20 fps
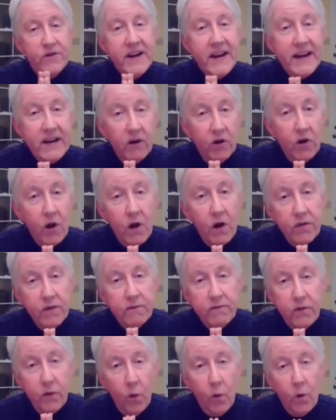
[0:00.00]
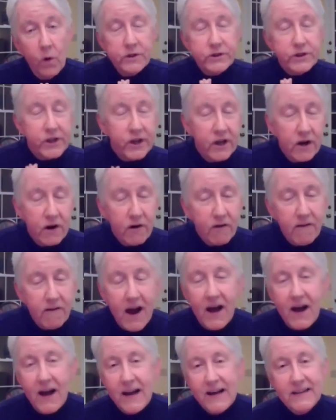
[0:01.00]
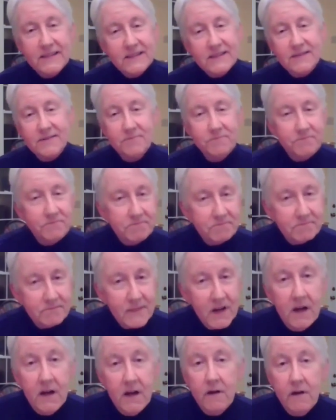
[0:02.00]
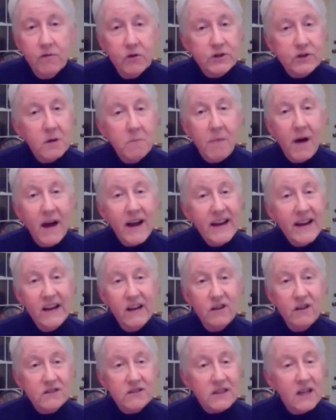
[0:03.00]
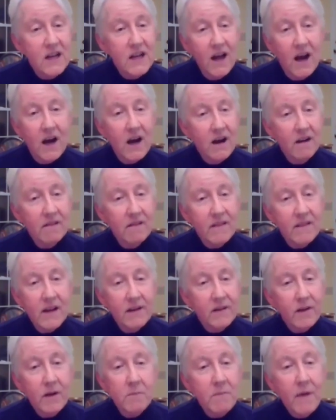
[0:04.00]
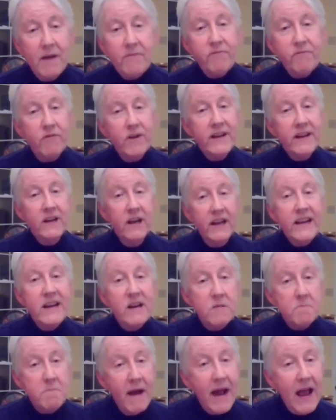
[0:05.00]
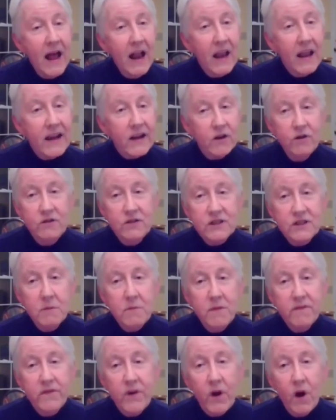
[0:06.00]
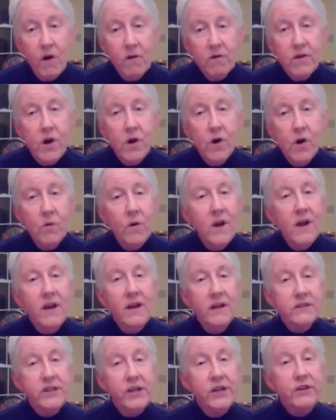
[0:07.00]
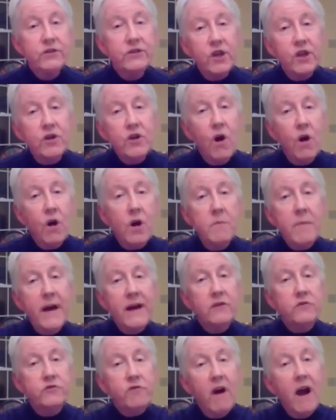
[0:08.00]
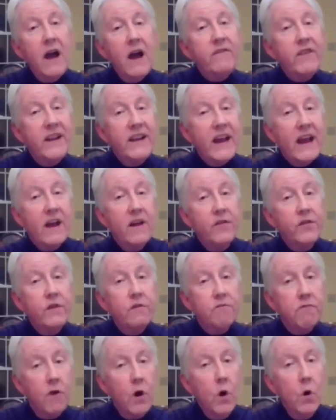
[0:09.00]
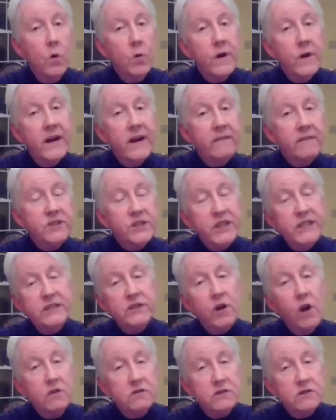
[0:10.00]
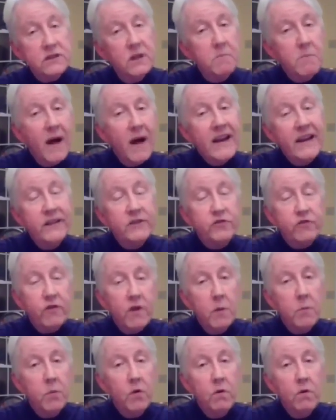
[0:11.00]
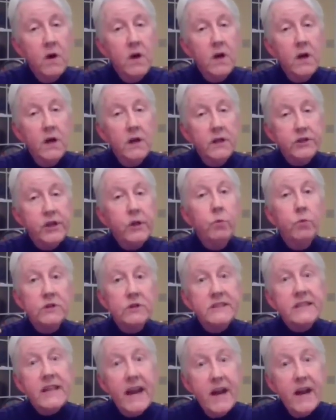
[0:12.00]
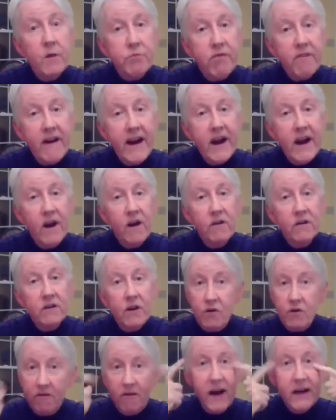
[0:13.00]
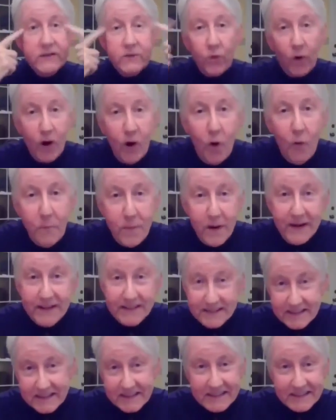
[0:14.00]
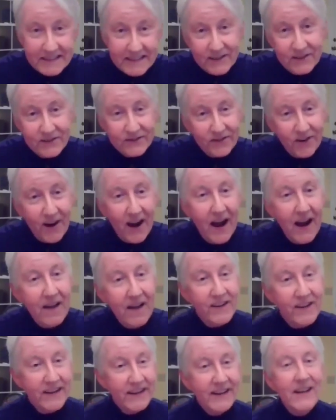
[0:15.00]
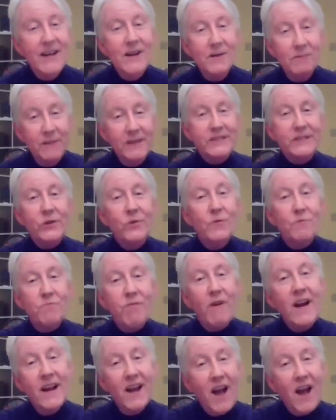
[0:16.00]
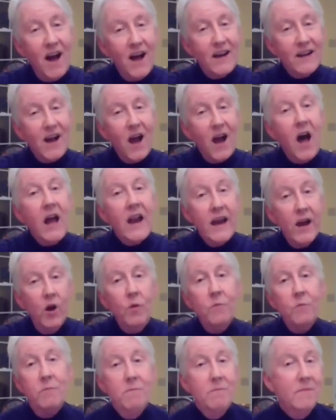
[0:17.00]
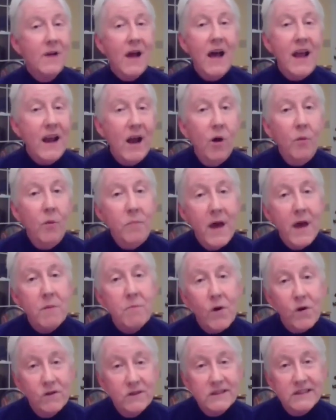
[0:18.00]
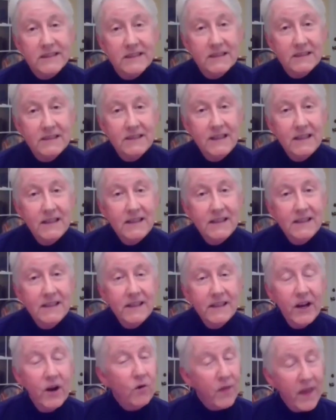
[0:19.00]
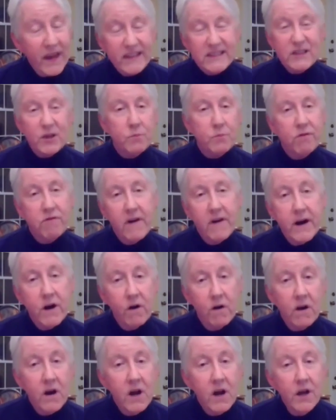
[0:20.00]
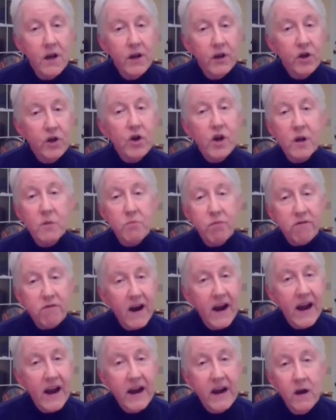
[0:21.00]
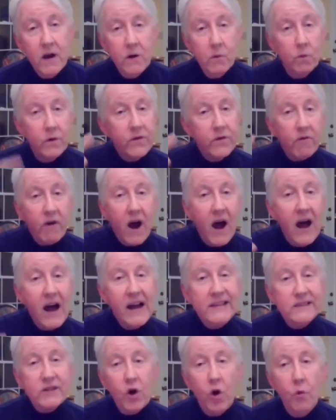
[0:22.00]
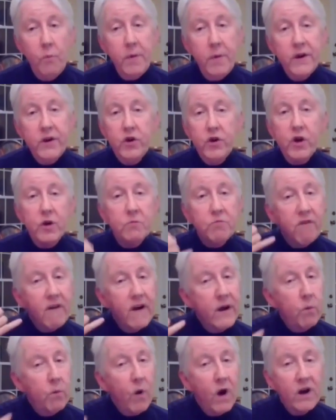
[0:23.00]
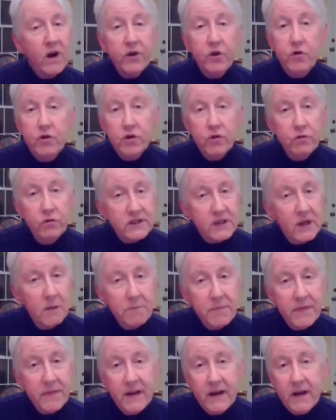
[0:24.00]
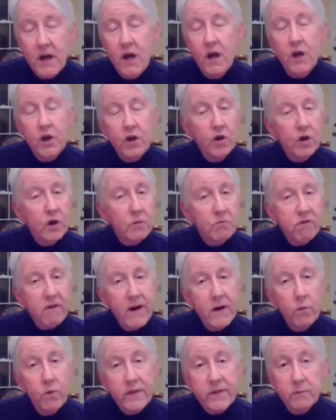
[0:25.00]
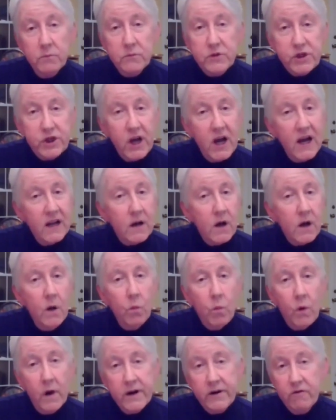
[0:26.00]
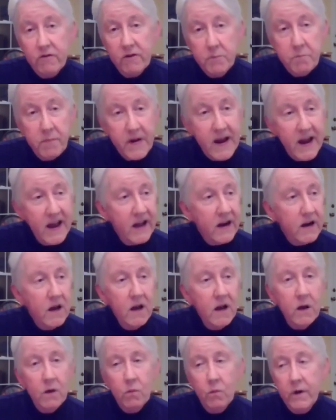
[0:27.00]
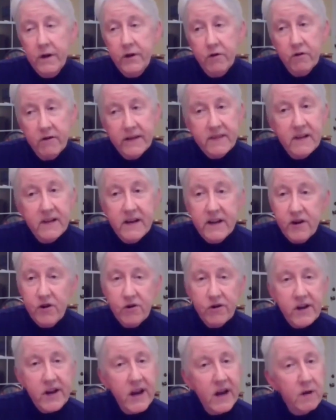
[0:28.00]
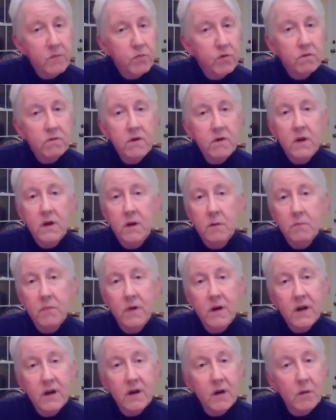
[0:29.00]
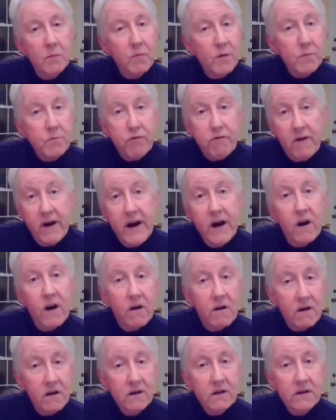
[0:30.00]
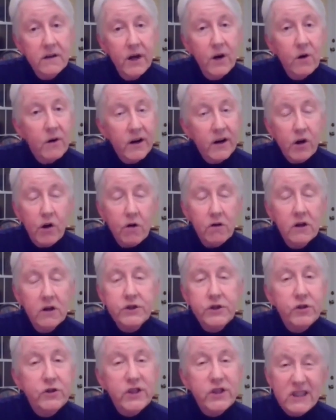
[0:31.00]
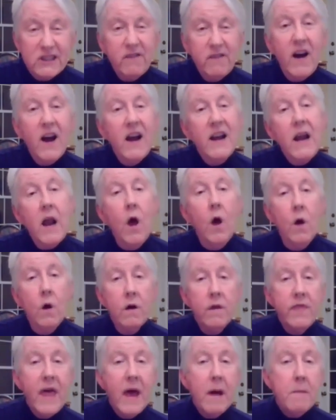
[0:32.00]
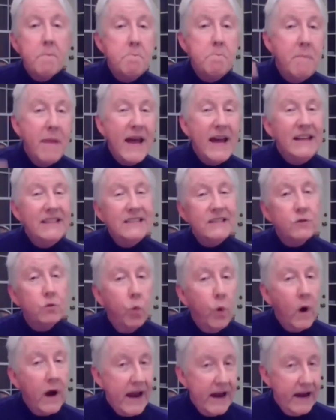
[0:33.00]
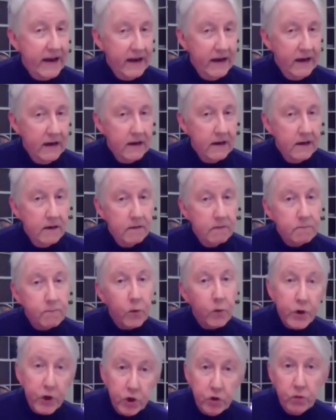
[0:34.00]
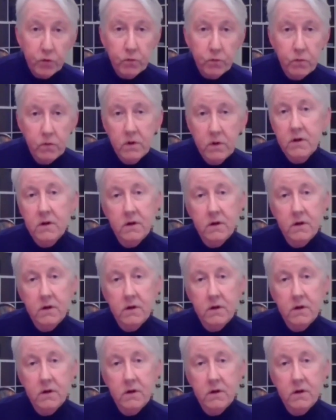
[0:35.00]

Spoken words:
kneel on the floor, shut our eyes. For somebody else, my friend Linda Malik, who some of y'all know, she used to talk about driving down the road, and if she saw somebody in trouble, she would say a prayer. Her eyes were open, she's still driving, but she would pray to God, God help that person. That's a prayer. You can pray with your eyes open. You can pray while you do something. You can pray with them shut while you're in bed, when you're at the dinner table. But prayer, I encourage you, just find that best way for you,